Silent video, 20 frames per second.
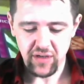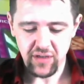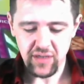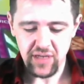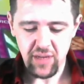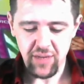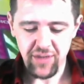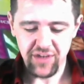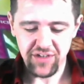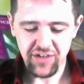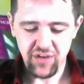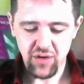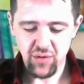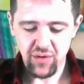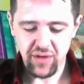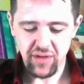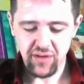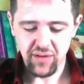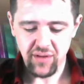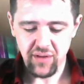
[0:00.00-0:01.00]
How about a
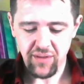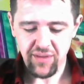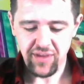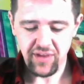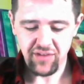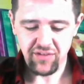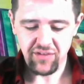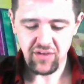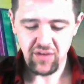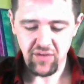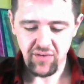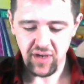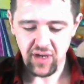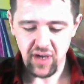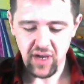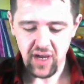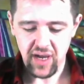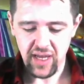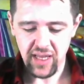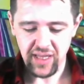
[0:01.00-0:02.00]
token Thanksgiving?
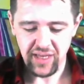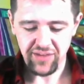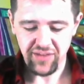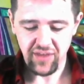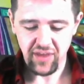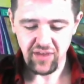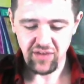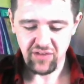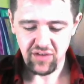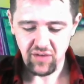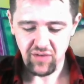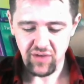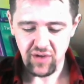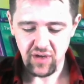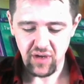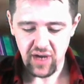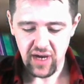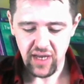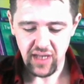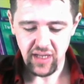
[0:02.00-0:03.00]
I like Thanksgiving.
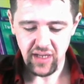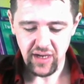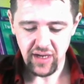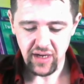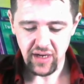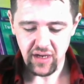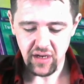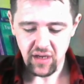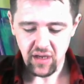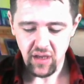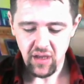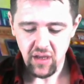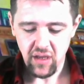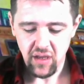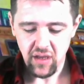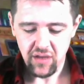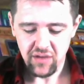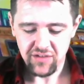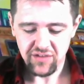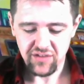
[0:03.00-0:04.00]
I like
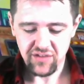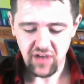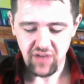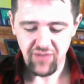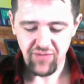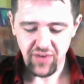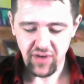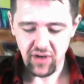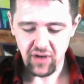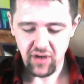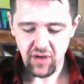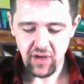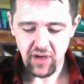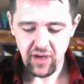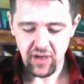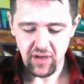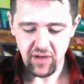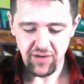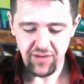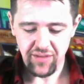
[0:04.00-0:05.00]
stuffing
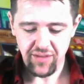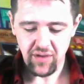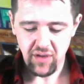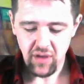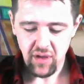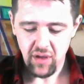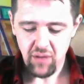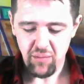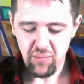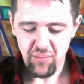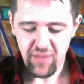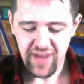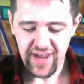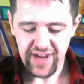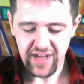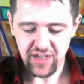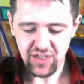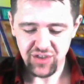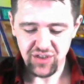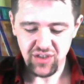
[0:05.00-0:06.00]
and mac
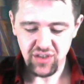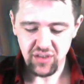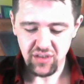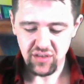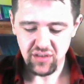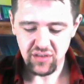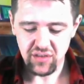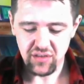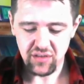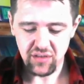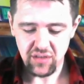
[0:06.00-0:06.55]
and cheese